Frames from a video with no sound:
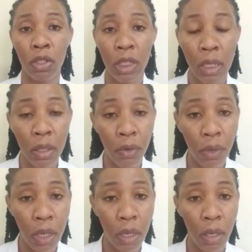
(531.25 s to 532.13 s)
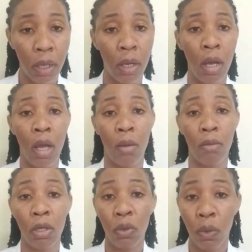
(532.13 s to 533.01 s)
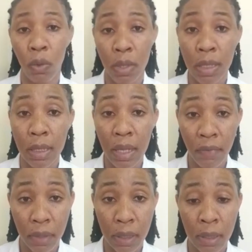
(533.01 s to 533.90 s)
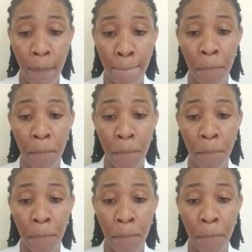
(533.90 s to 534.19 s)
check the regular blood glucose levels.